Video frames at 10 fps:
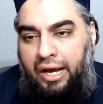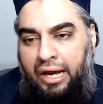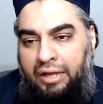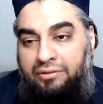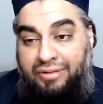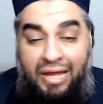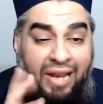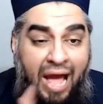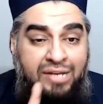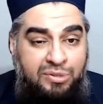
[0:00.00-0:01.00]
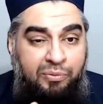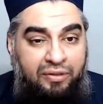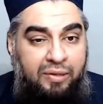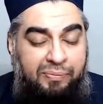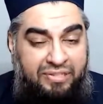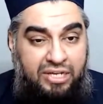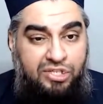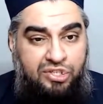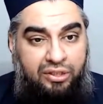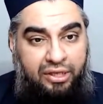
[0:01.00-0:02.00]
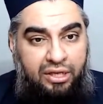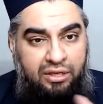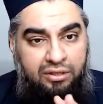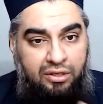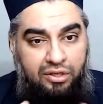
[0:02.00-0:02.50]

Then actually, potentially,